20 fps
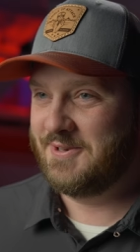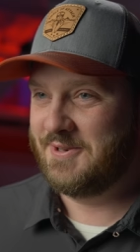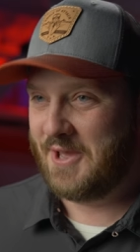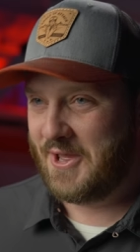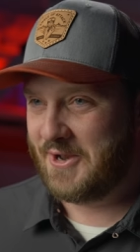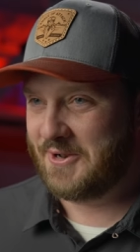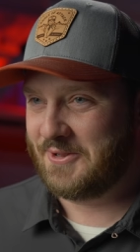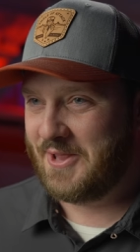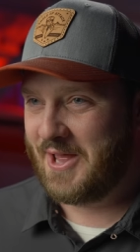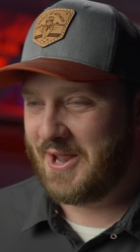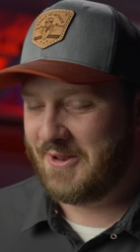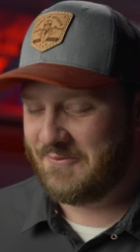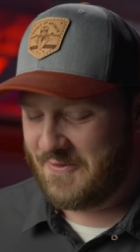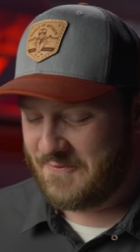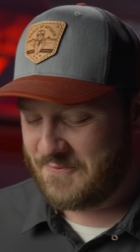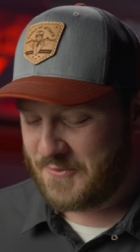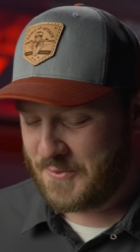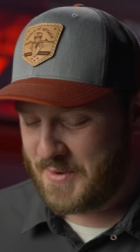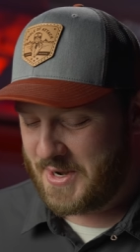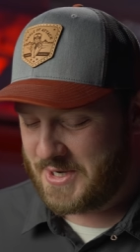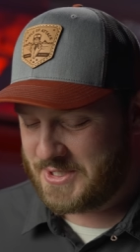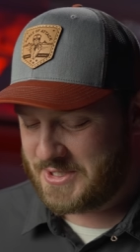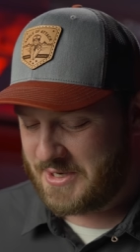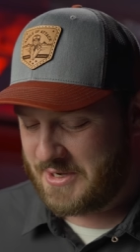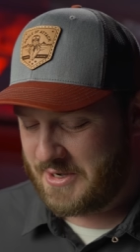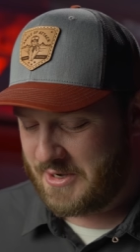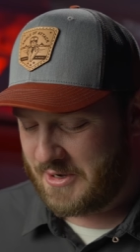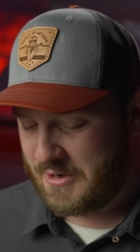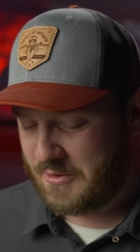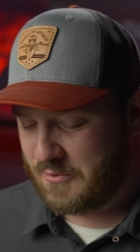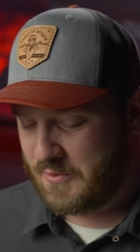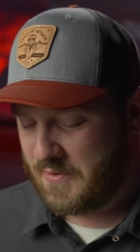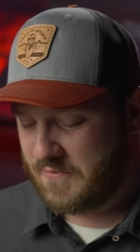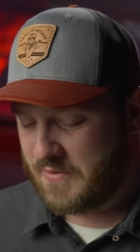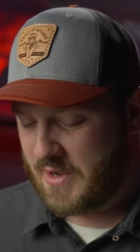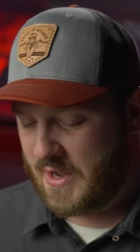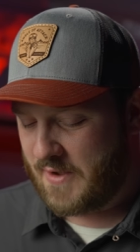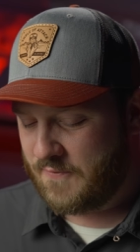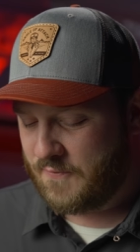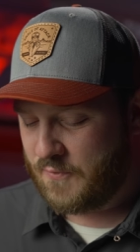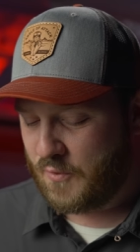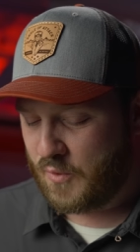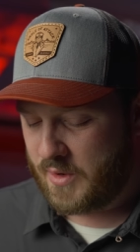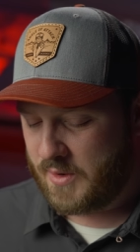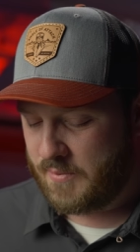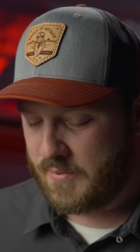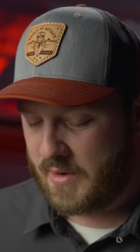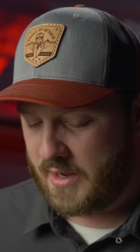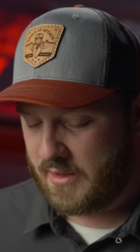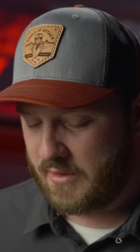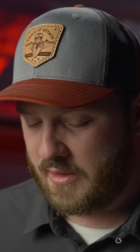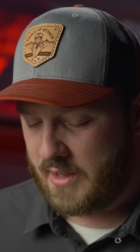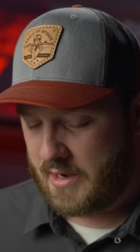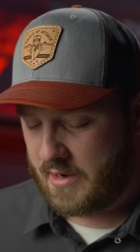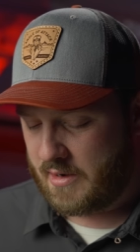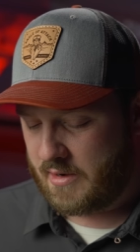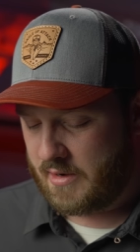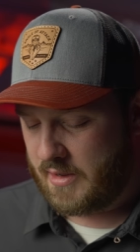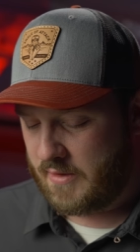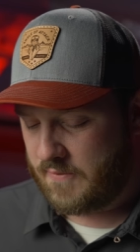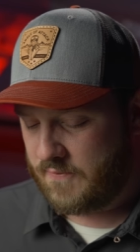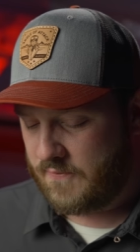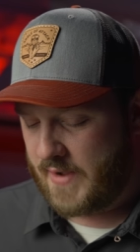not a lot of information here. We've got 40 Mile Air and